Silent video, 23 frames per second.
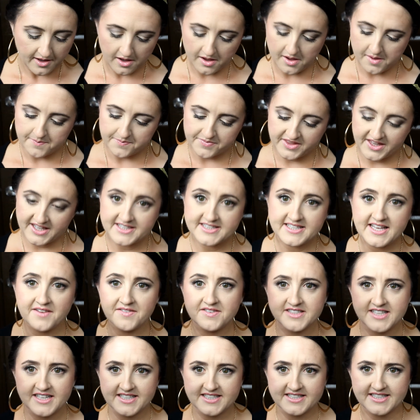Um, these
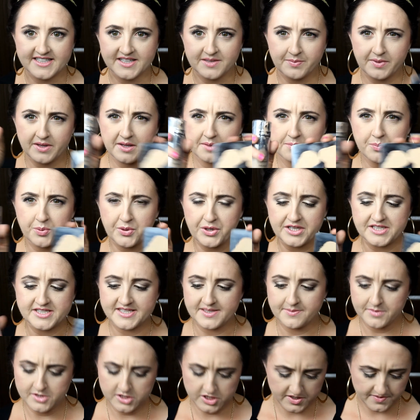have a tendency to be pretty
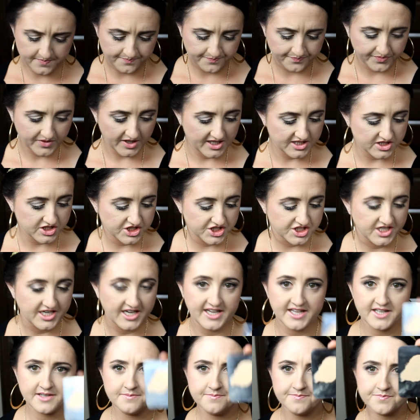similar in
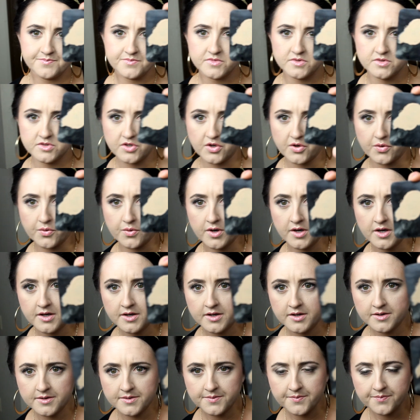shade, so
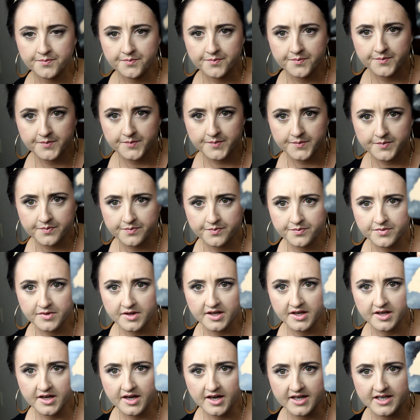you
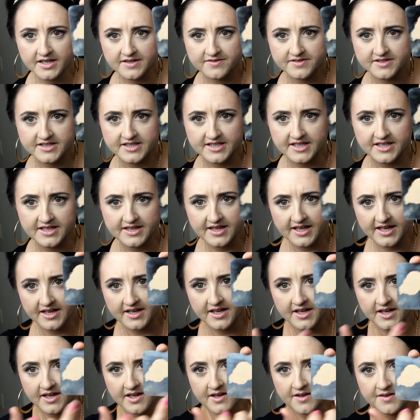can kind of see that